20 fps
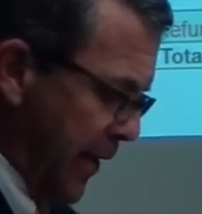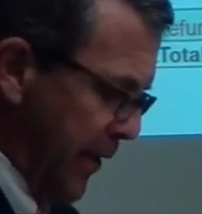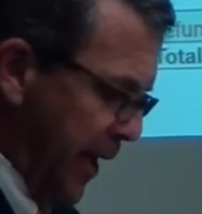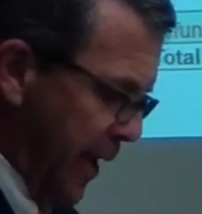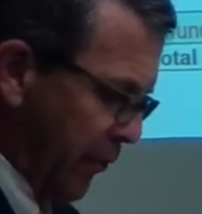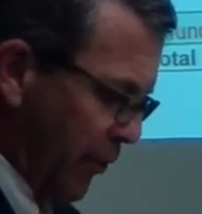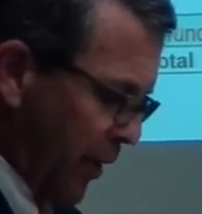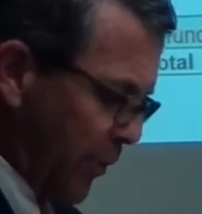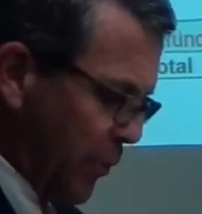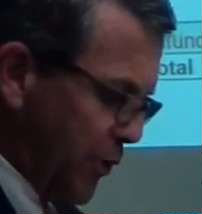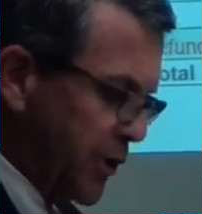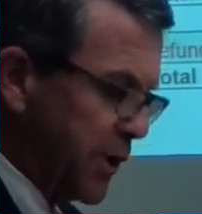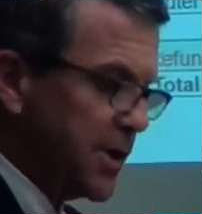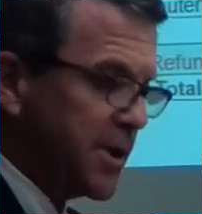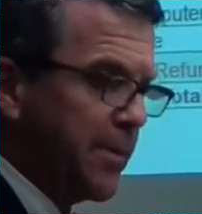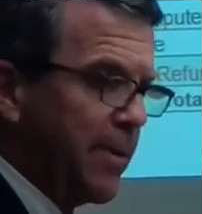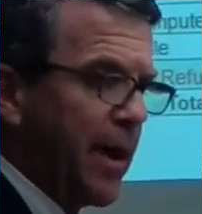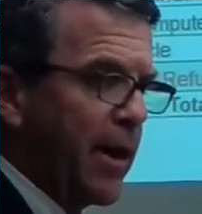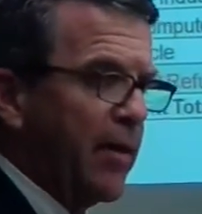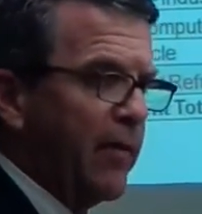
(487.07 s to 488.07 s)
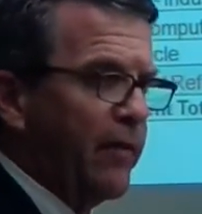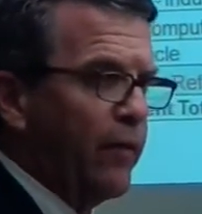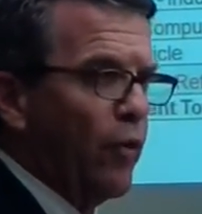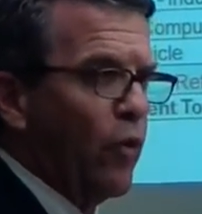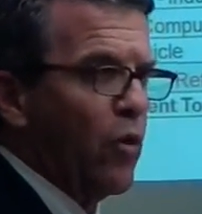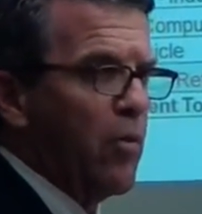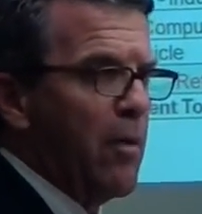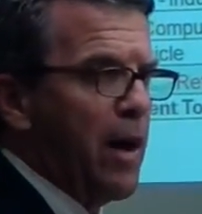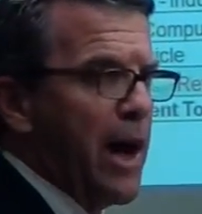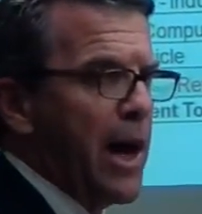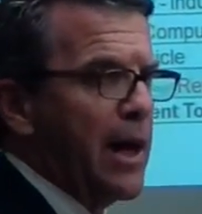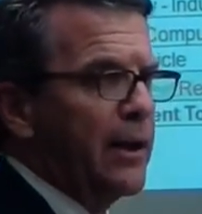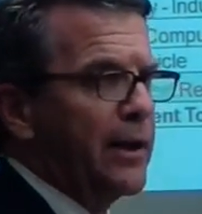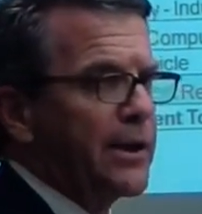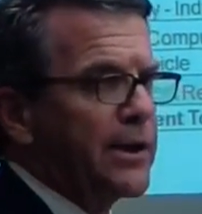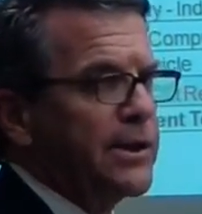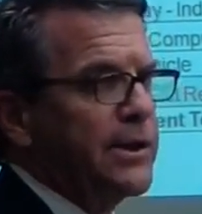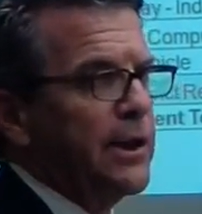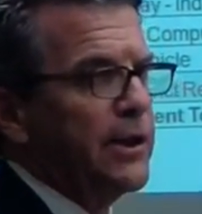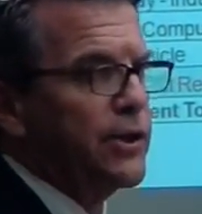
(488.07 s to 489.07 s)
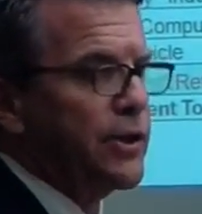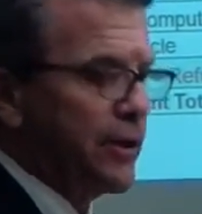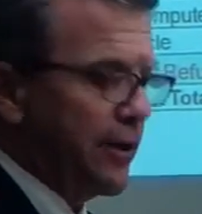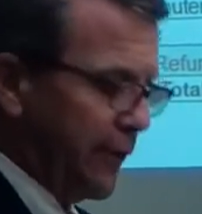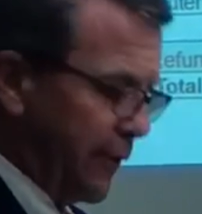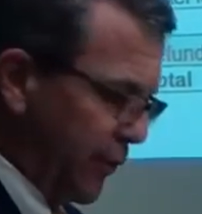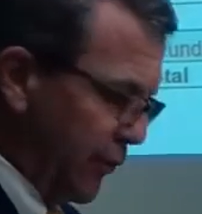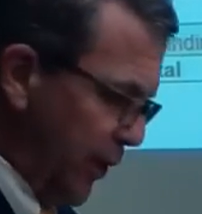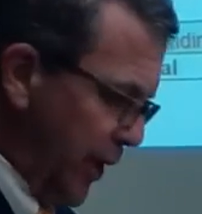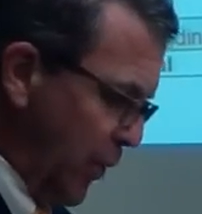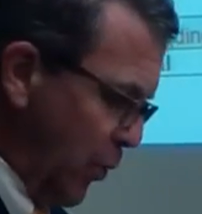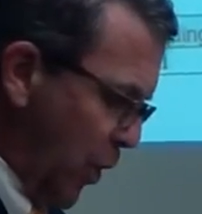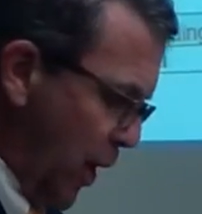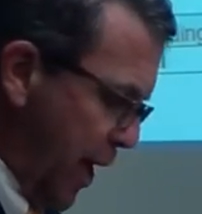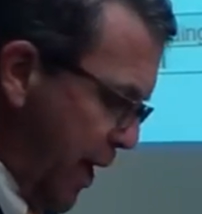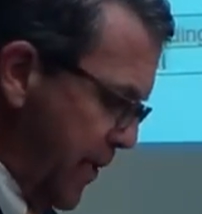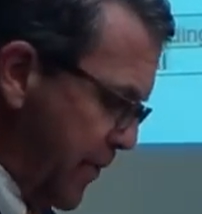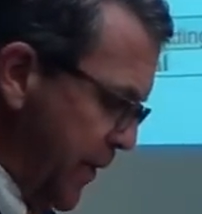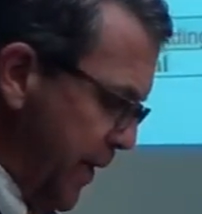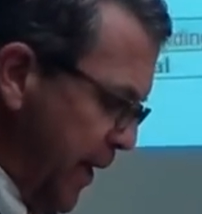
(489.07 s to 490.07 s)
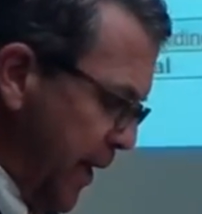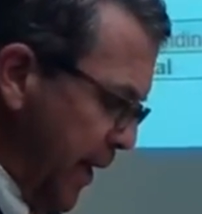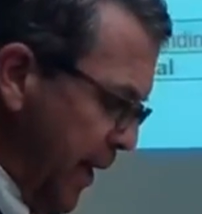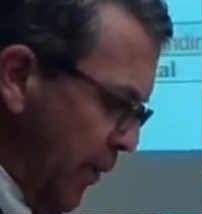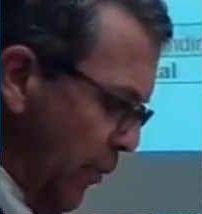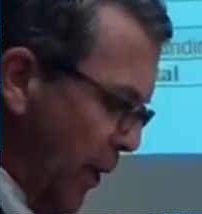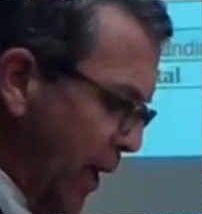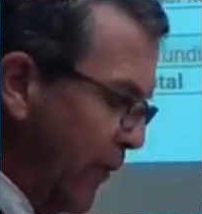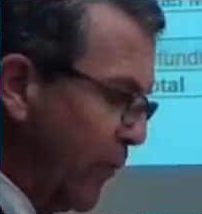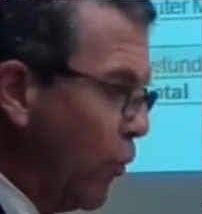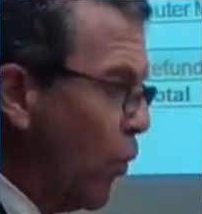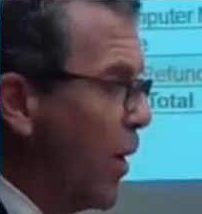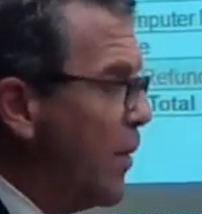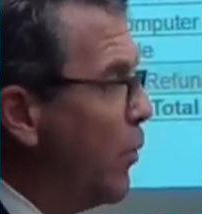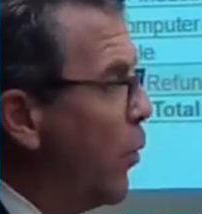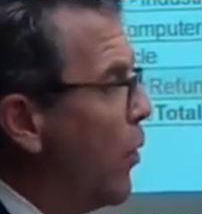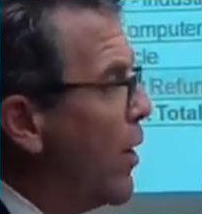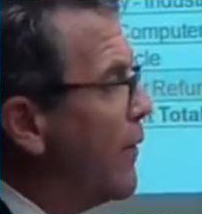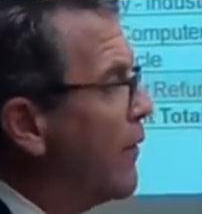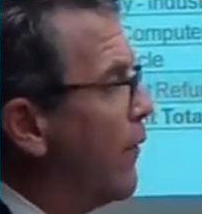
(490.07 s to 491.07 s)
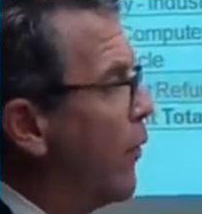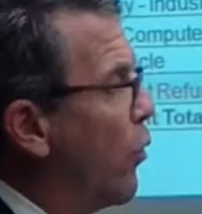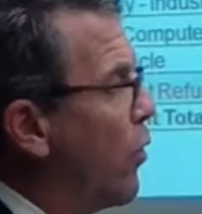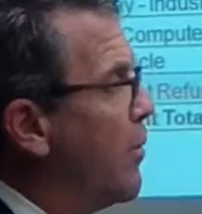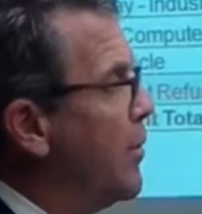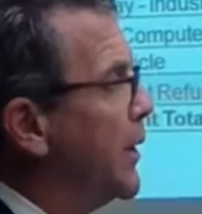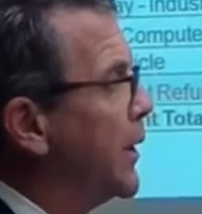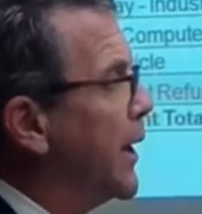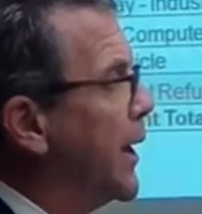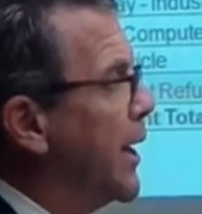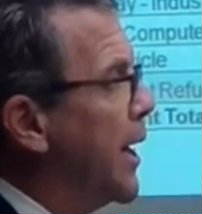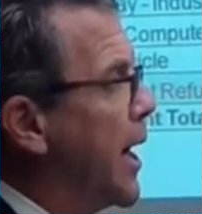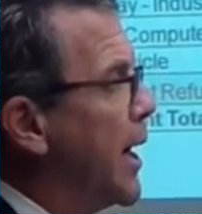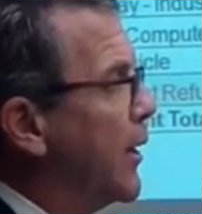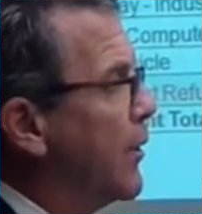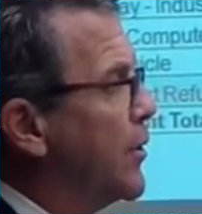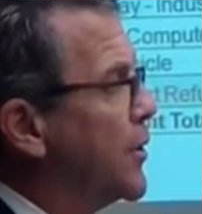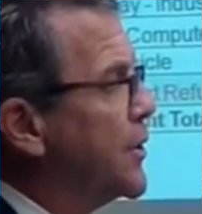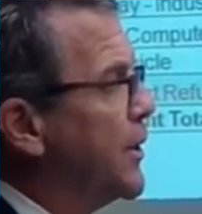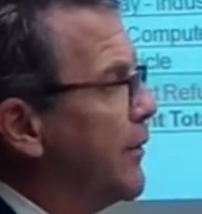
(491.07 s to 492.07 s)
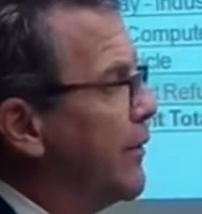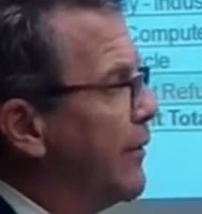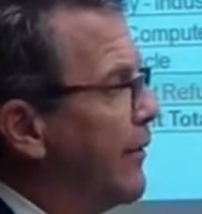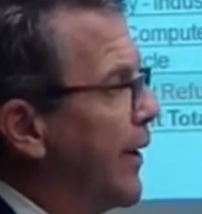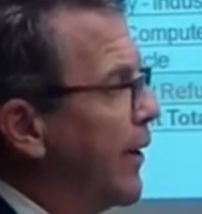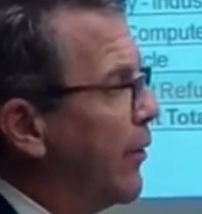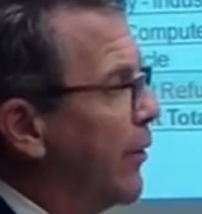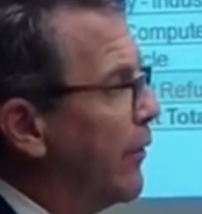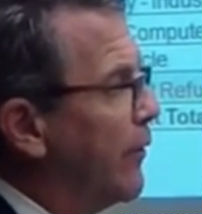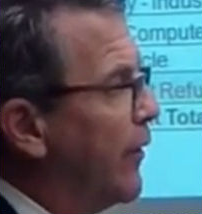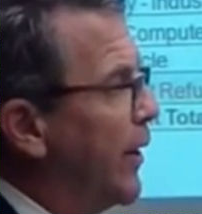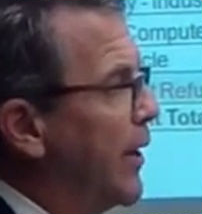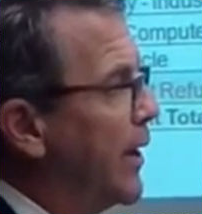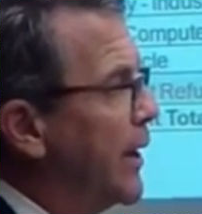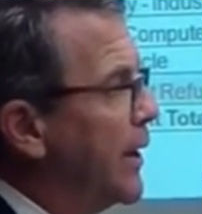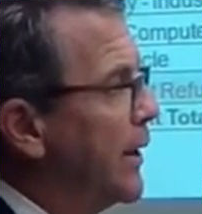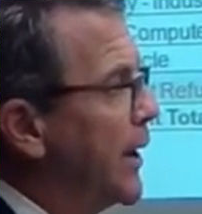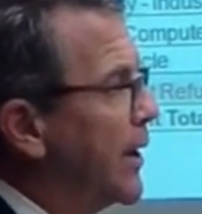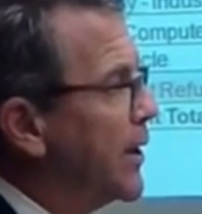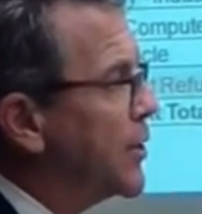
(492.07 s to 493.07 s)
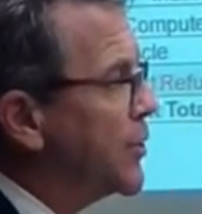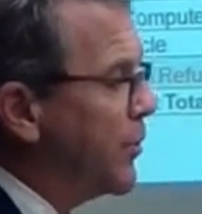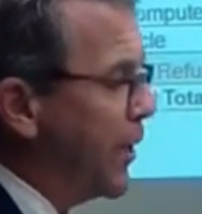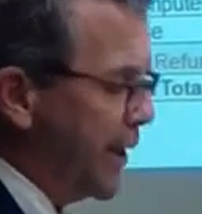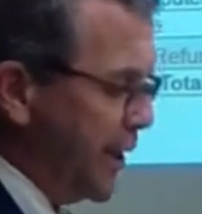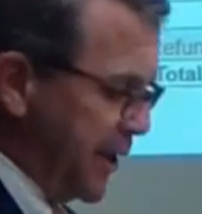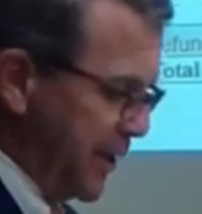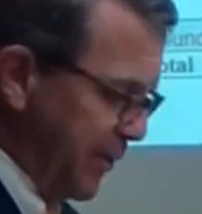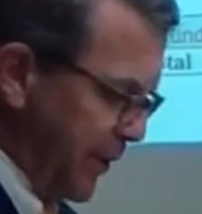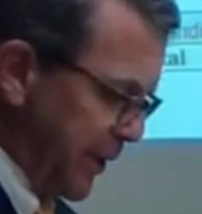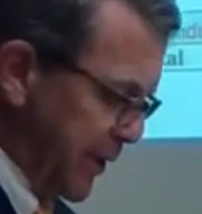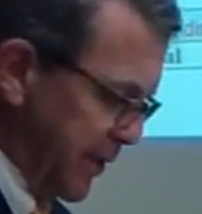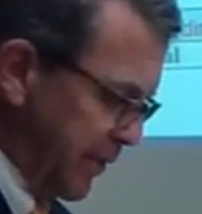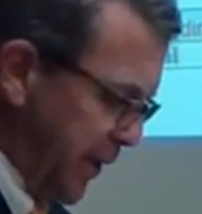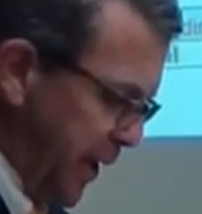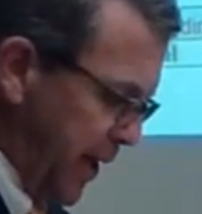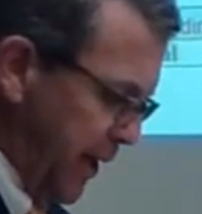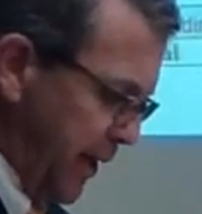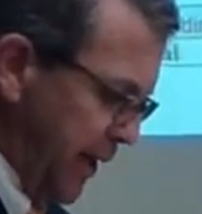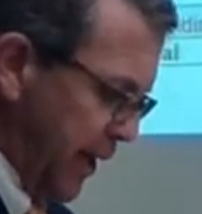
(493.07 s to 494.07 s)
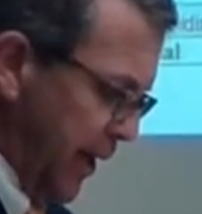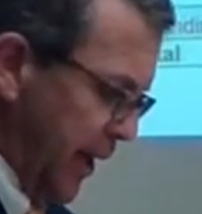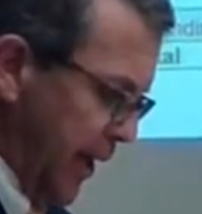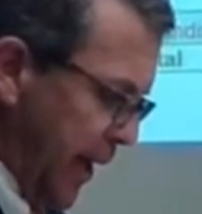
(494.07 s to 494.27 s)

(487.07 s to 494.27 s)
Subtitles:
That represents about a 4-mile extension of the Greenway. We have $1.4 million in federal funding that is ready to be spent.